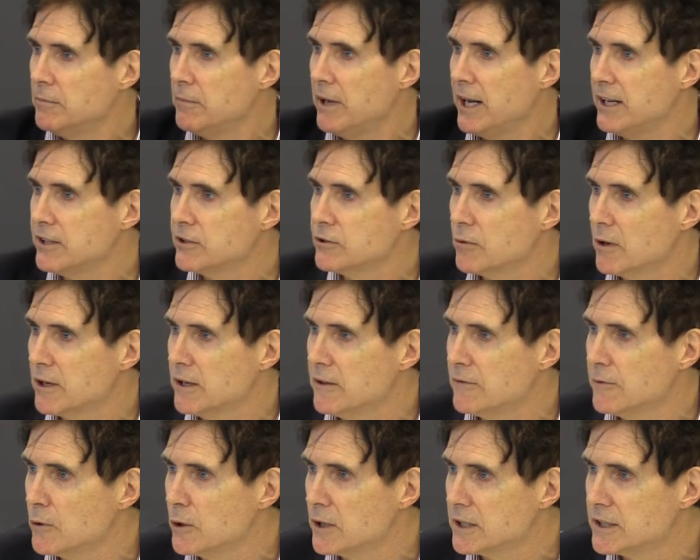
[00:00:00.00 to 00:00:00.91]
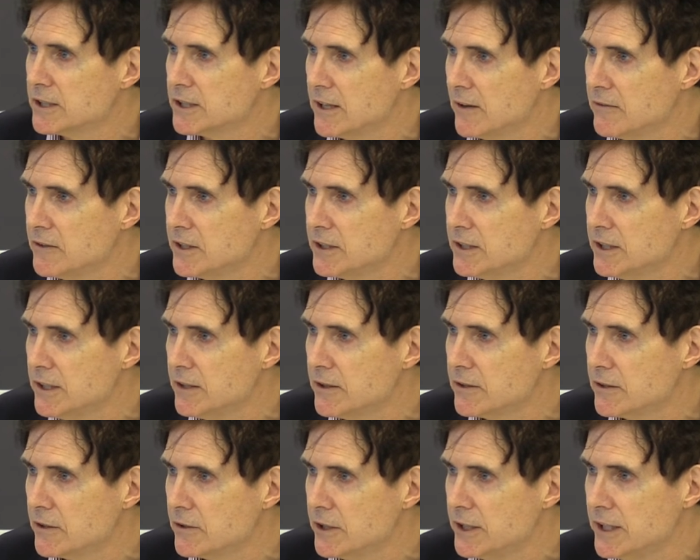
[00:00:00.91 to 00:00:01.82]
May 24,
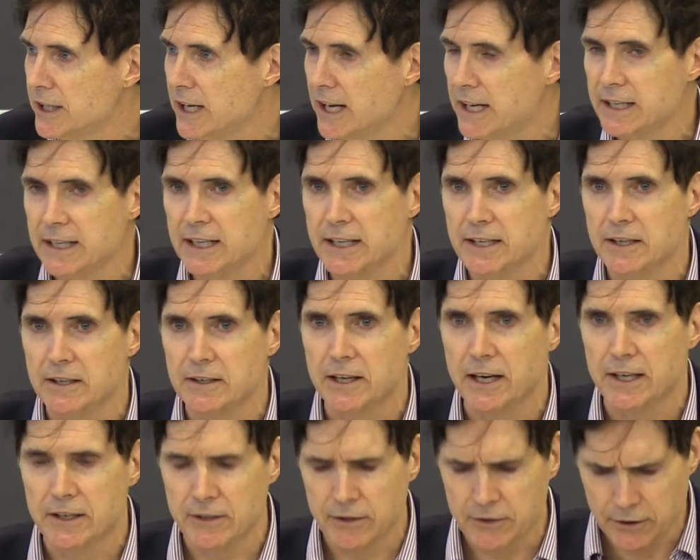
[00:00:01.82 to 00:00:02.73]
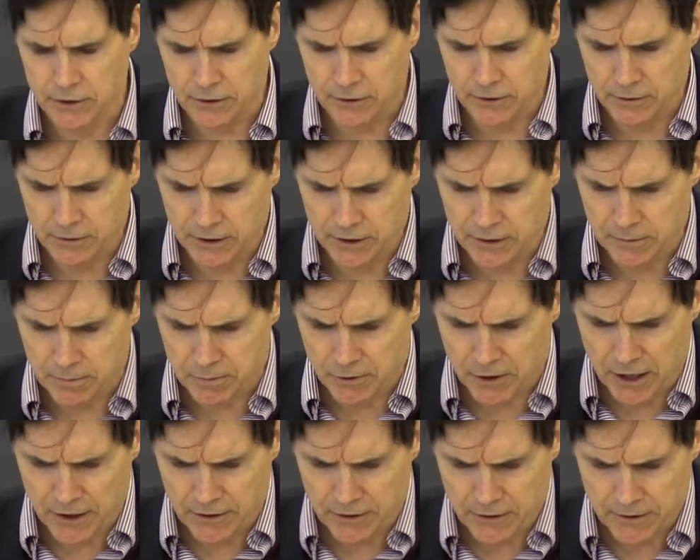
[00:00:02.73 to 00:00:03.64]
1738, in a letter to his
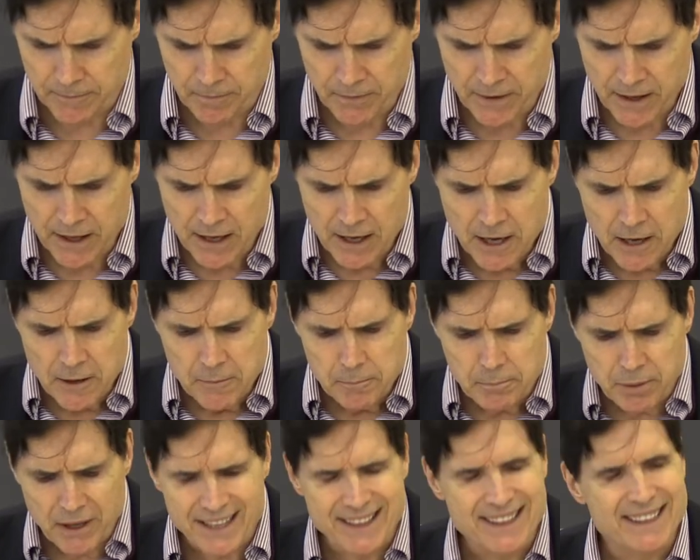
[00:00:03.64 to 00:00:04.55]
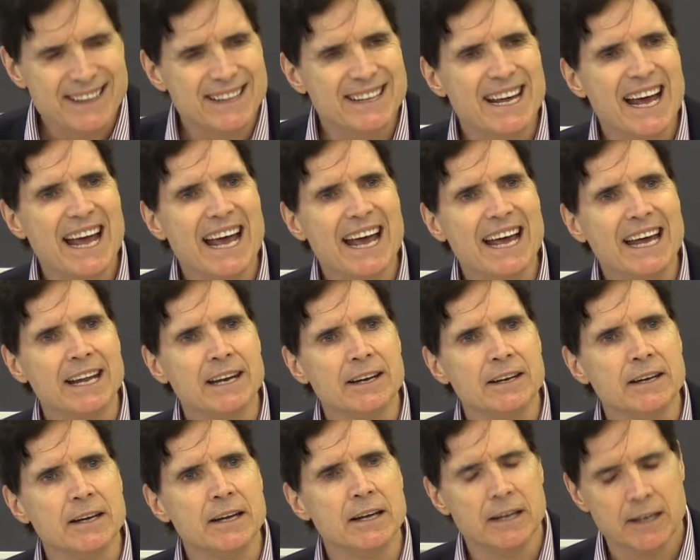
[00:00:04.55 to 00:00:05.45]
brother. But
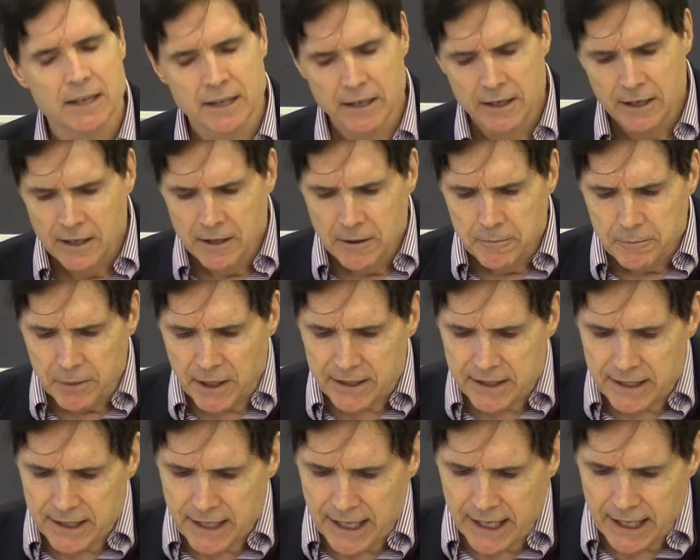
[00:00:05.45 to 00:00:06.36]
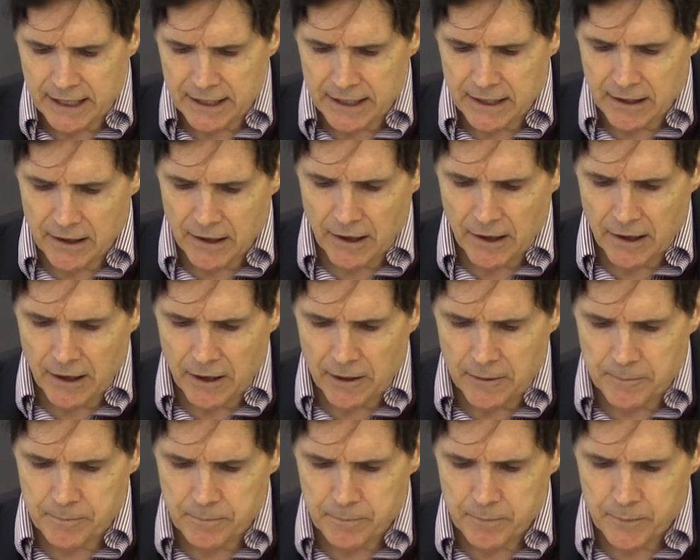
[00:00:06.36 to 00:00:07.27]
then, but then
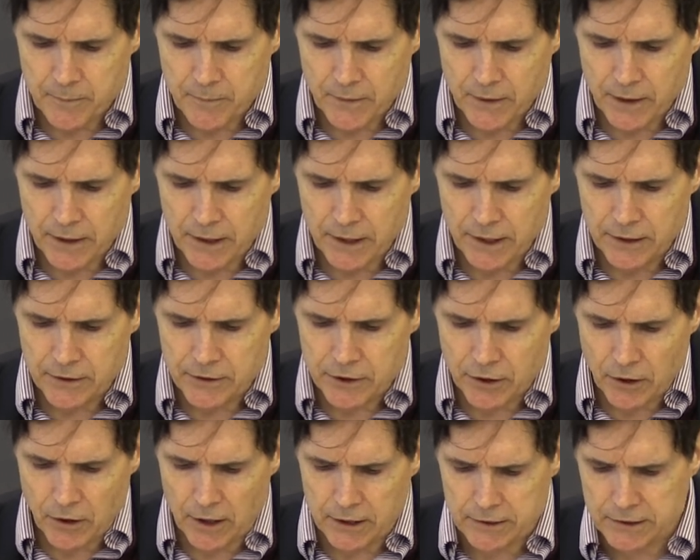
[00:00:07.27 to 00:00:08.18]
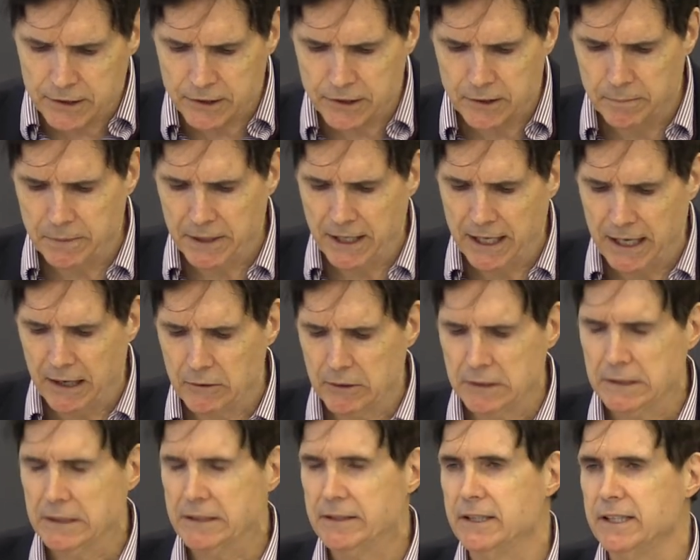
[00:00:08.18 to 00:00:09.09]
um, he talks
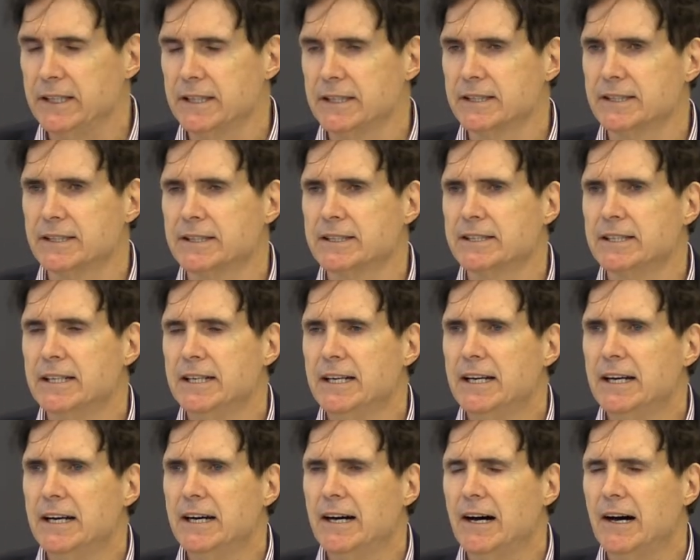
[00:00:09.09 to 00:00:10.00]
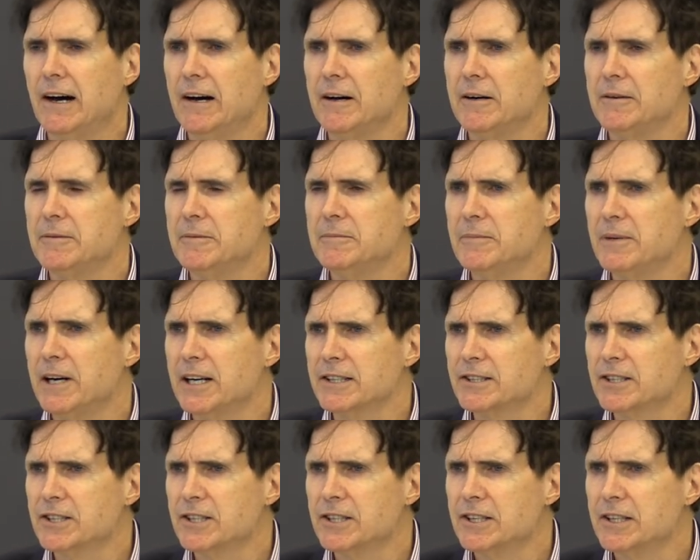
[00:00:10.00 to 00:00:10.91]
about this uh,
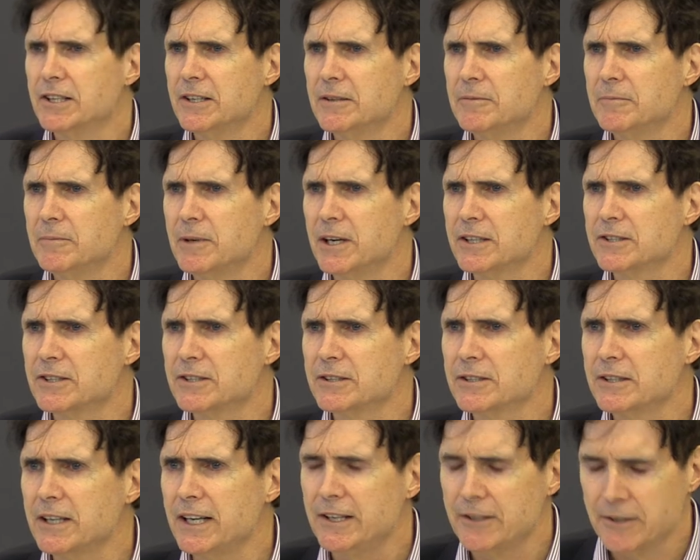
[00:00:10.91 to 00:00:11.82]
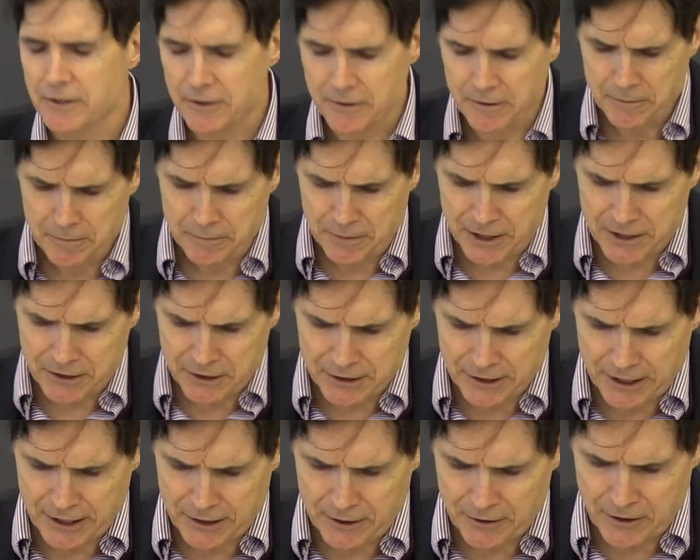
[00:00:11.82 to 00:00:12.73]
much much later,
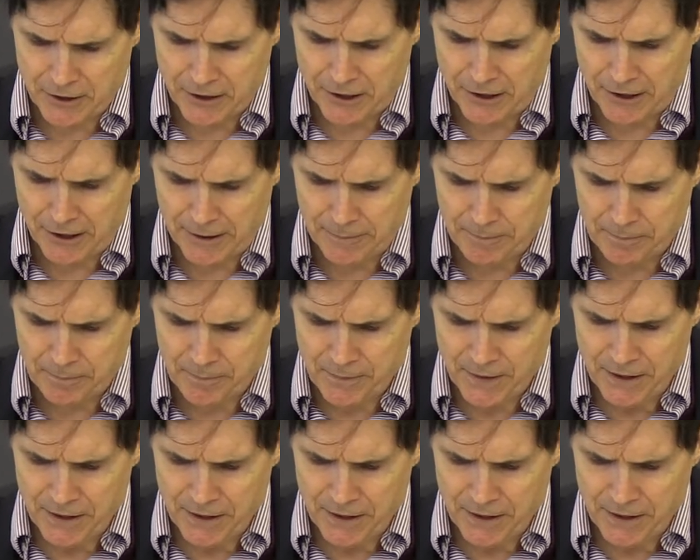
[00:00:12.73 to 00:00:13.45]
much later on,